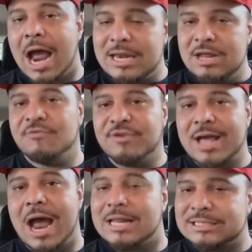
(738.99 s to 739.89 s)
I kneel for
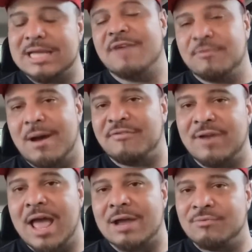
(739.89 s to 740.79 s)
God and stand for my
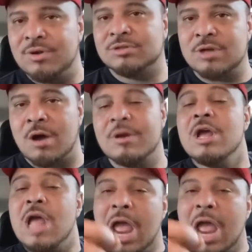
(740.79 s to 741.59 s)
flag. Real talk.